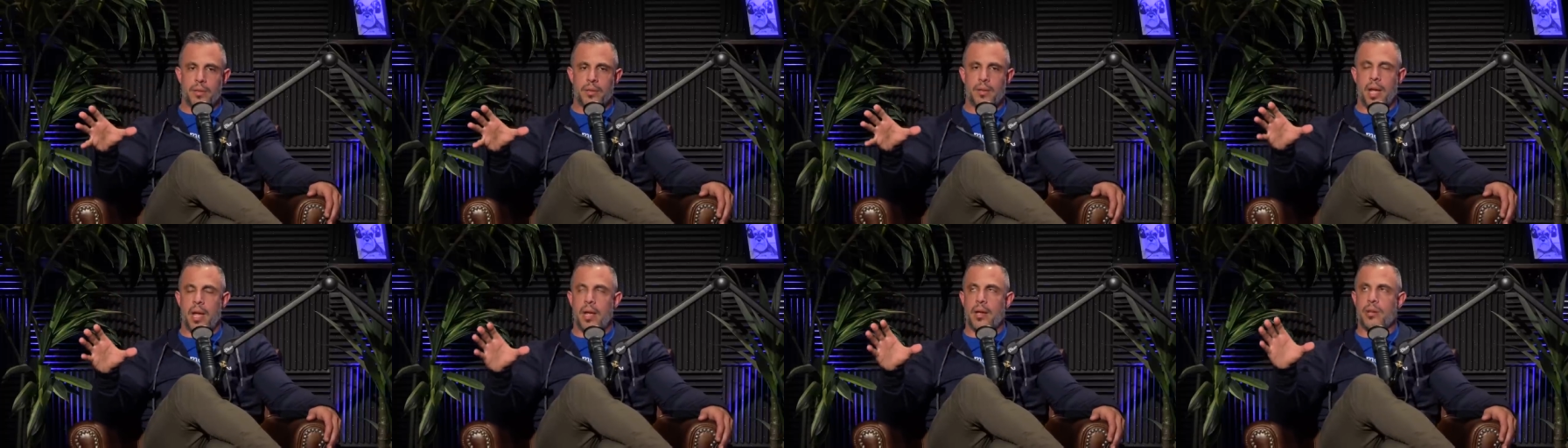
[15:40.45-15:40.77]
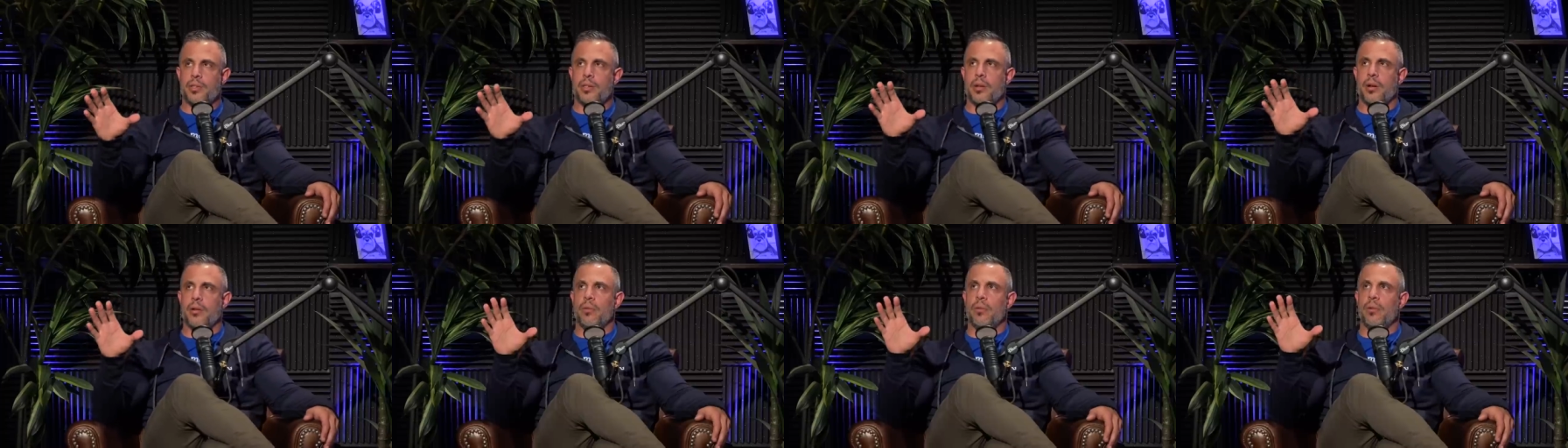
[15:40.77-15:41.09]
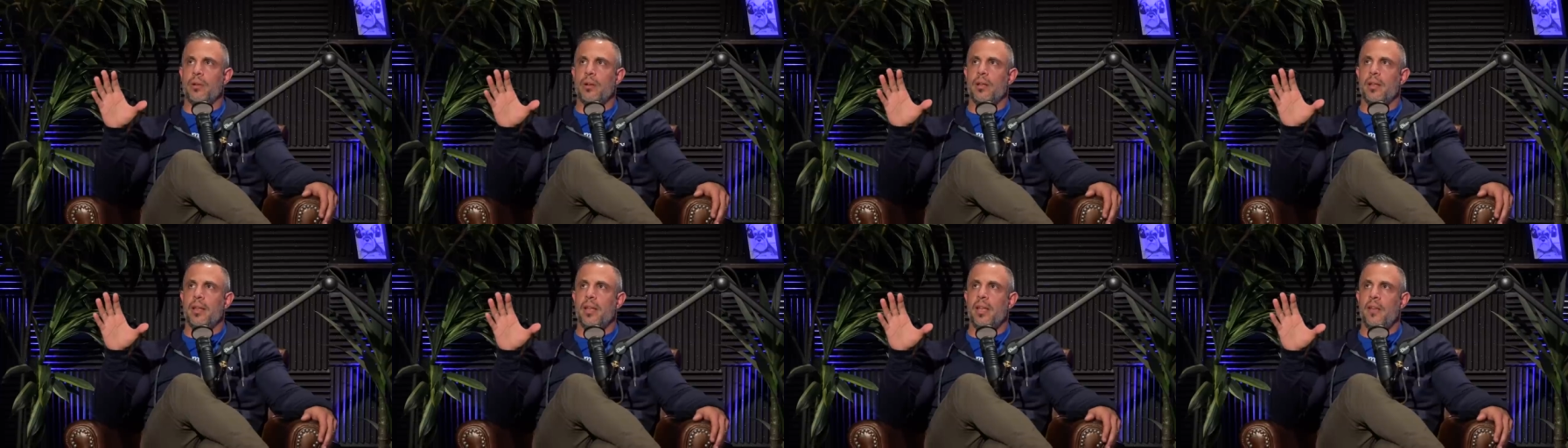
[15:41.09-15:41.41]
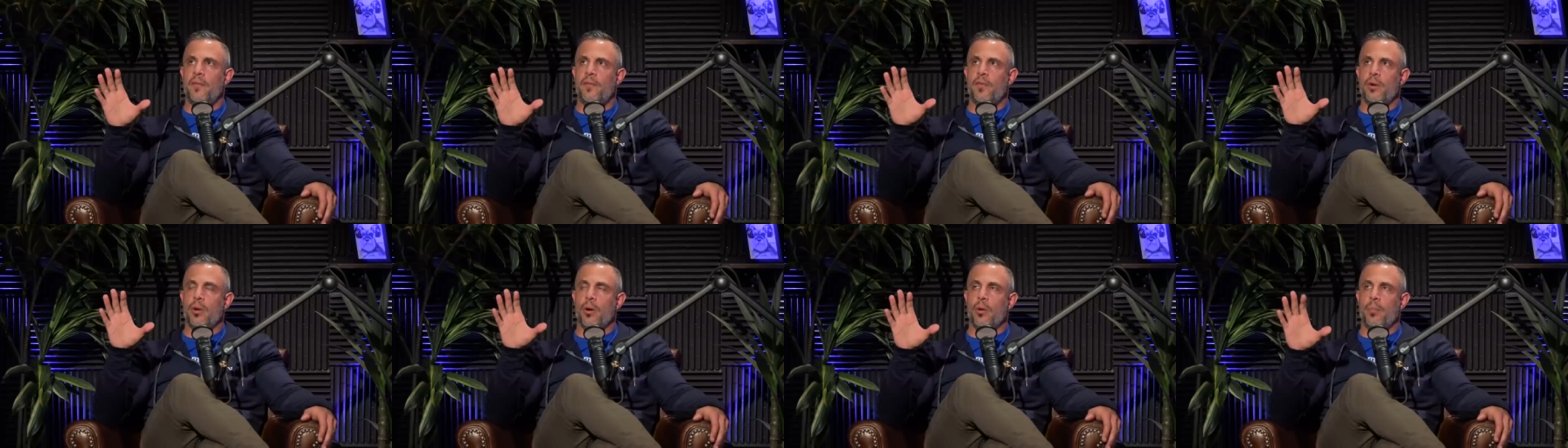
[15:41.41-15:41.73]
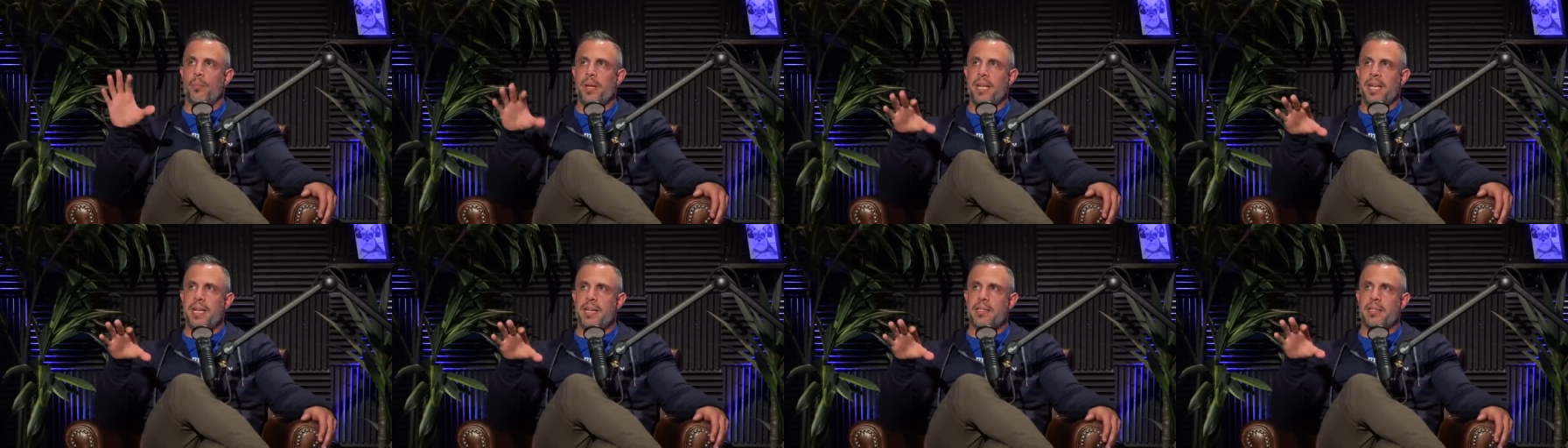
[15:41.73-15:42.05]
okay? So if you're
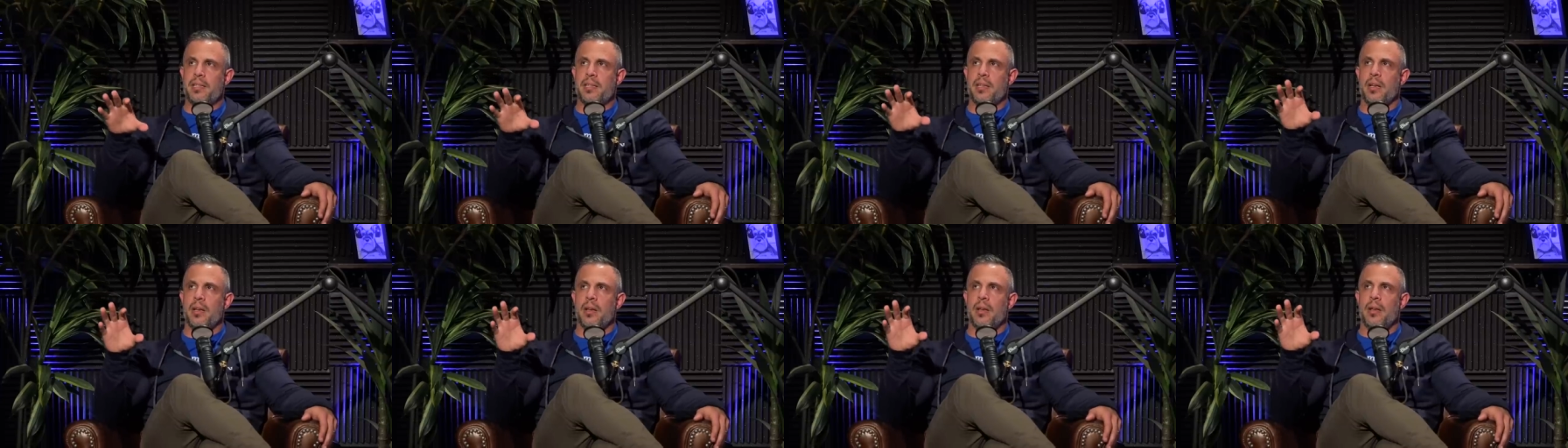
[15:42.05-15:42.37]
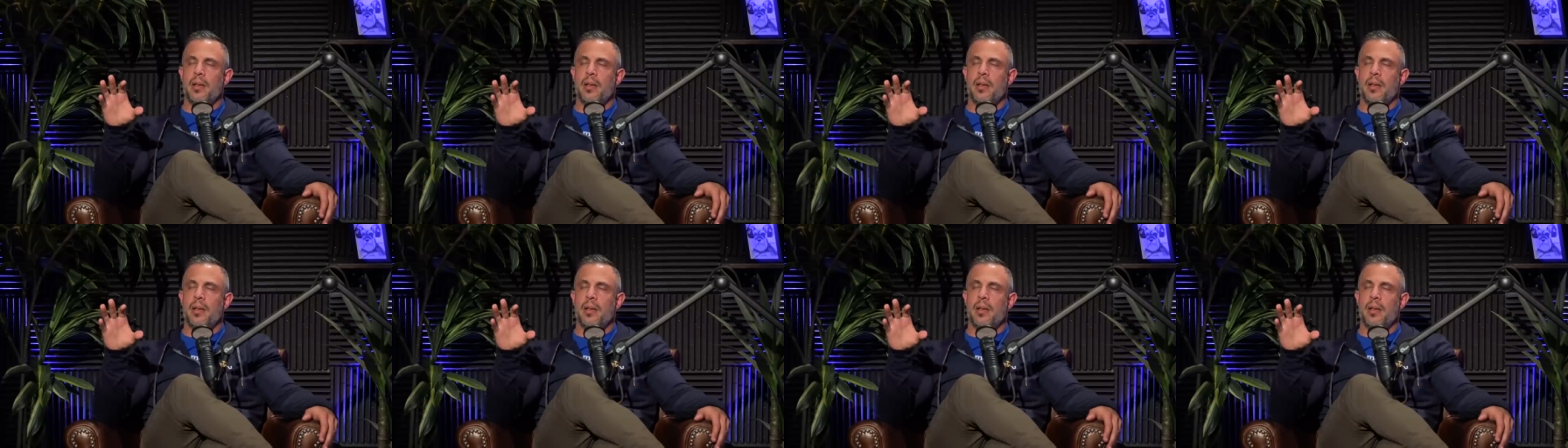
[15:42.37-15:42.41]
obese,